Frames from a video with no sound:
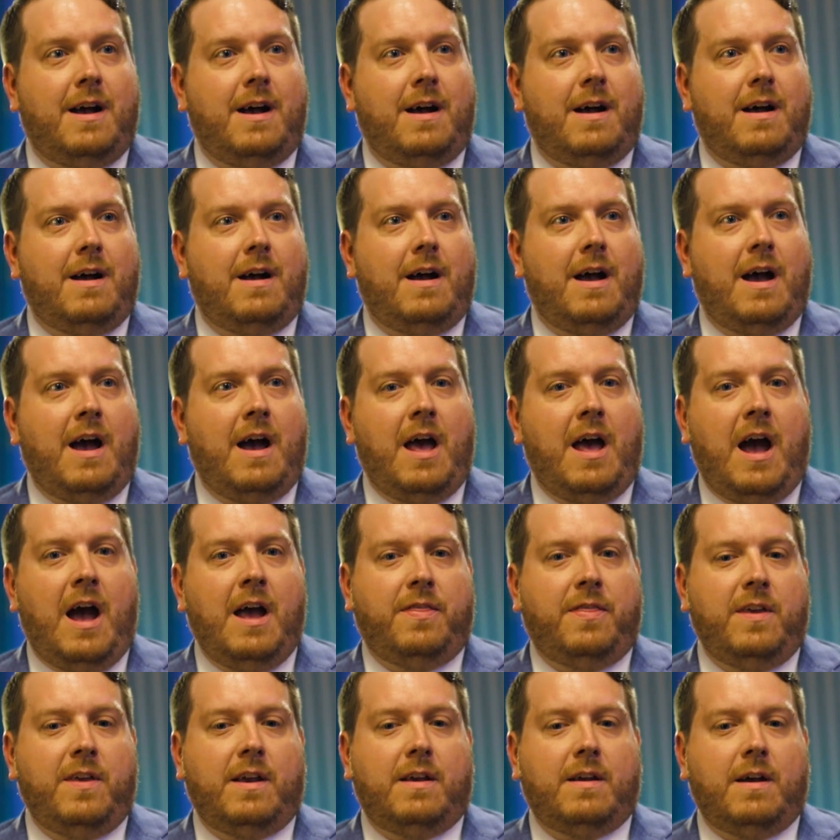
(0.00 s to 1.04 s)
Uh, I, I
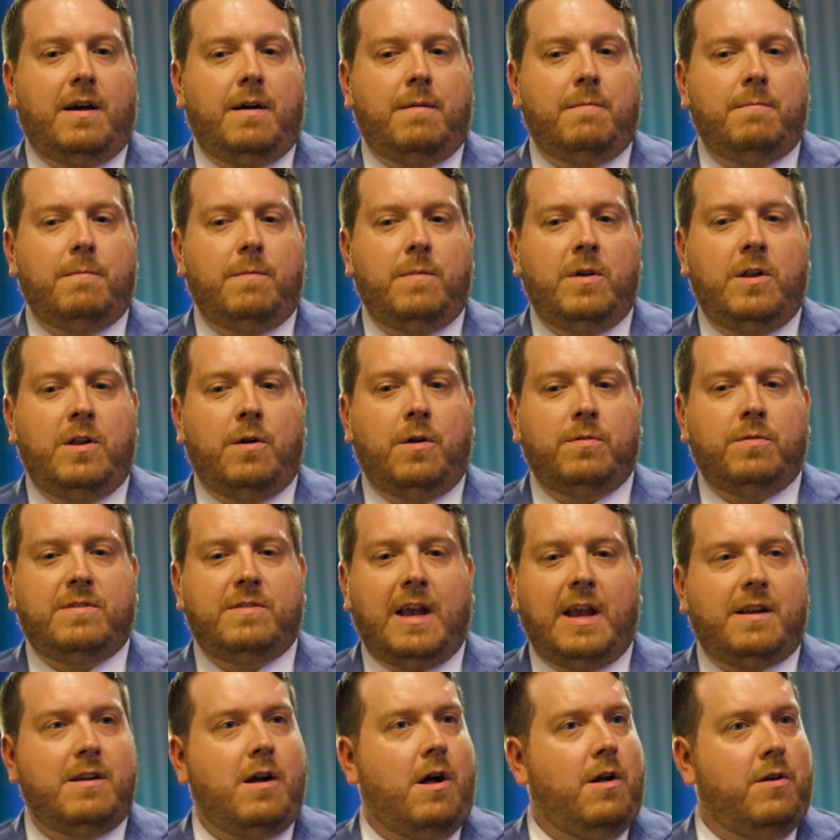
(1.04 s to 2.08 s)
think, um, you know,
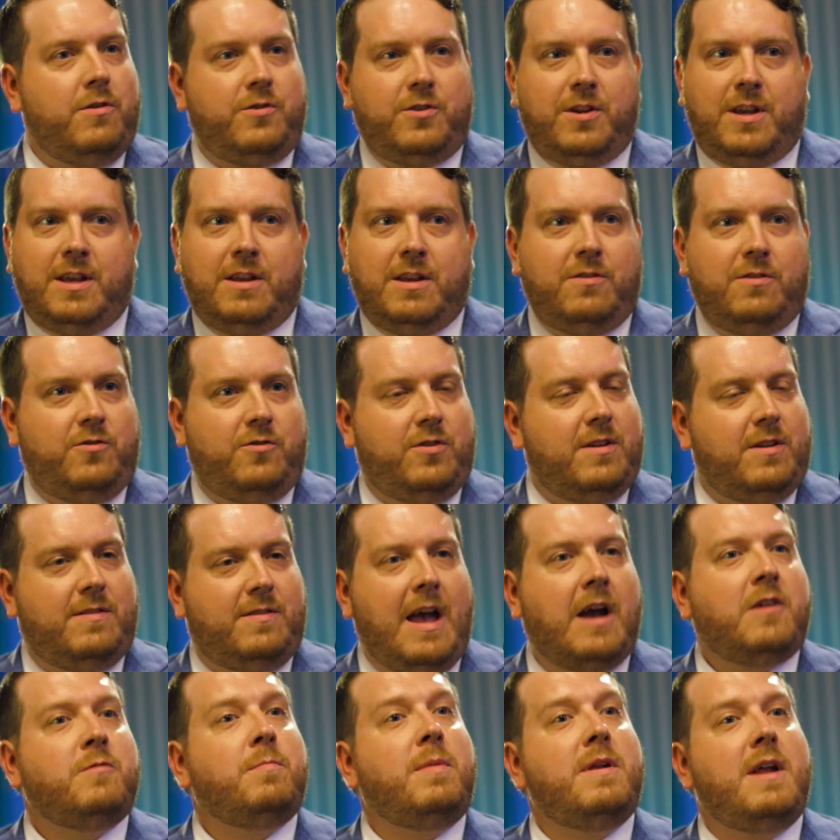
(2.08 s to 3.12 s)
technology is just
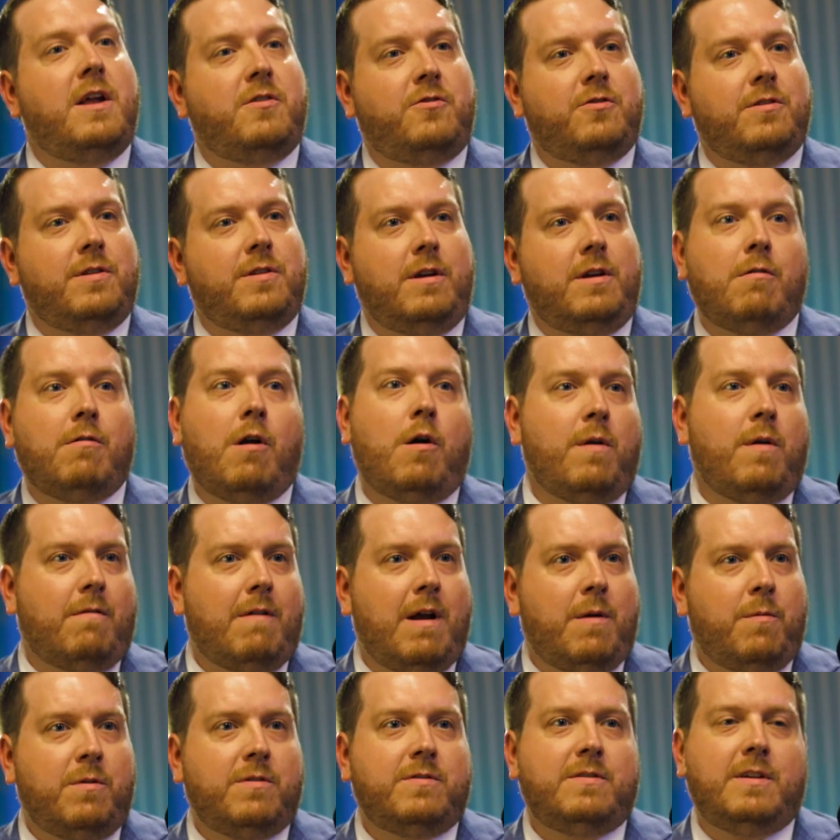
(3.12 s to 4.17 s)
exponentially growing,
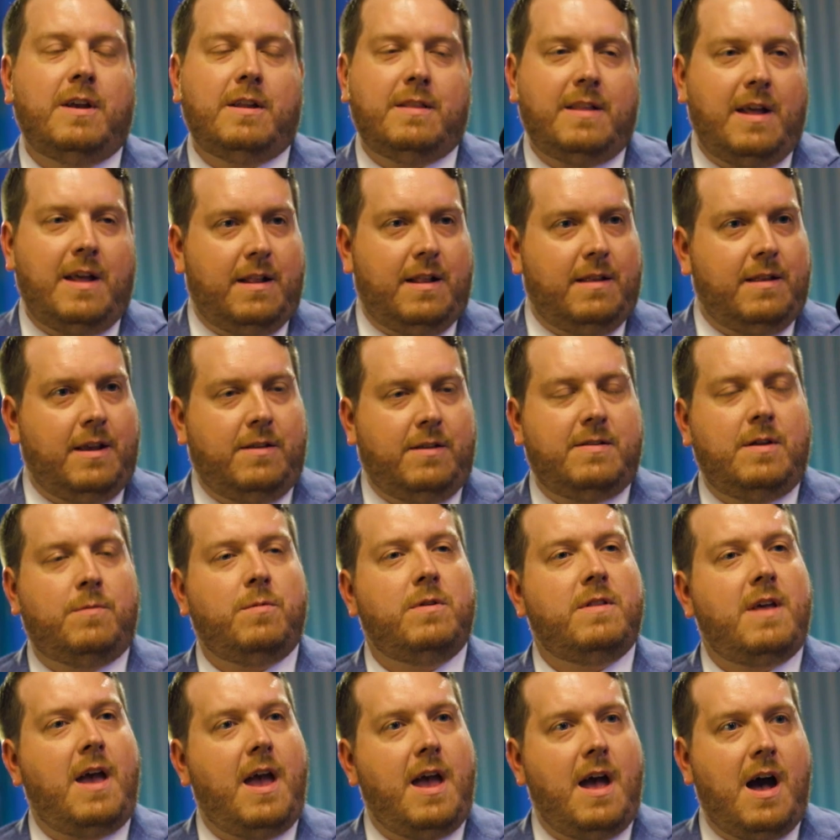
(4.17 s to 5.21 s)
right? We're seeing that, like you said,
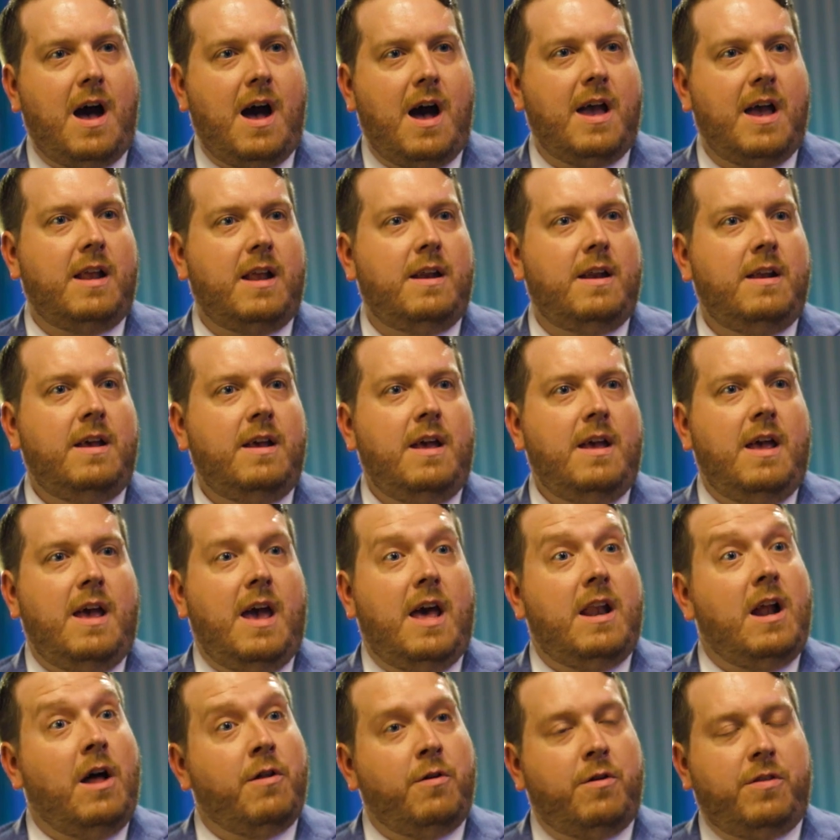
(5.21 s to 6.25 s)
with A I and,
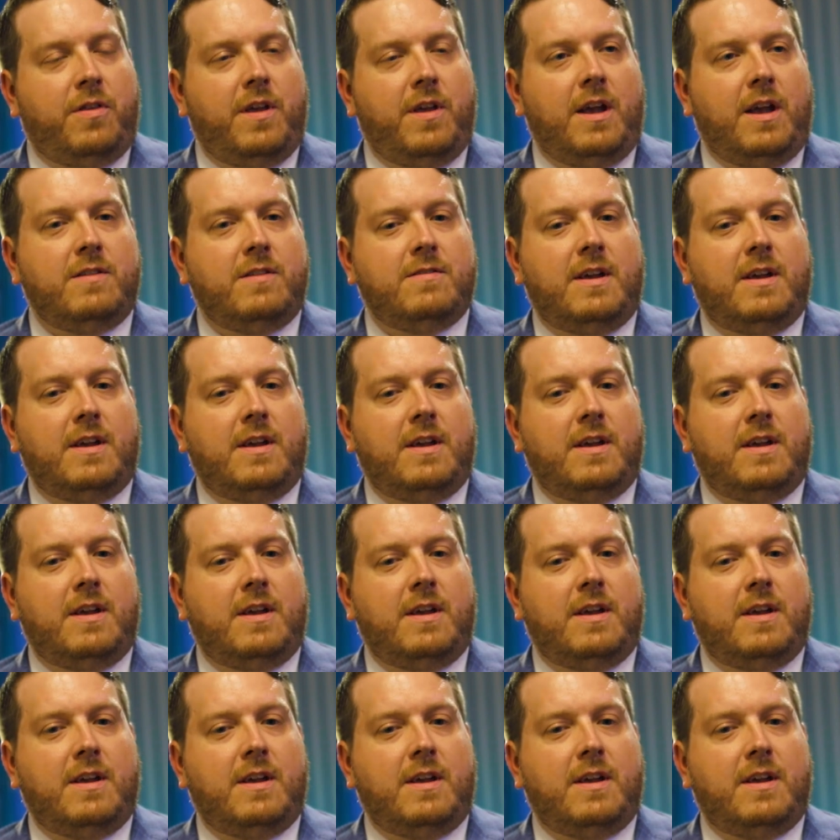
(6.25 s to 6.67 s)
and other things.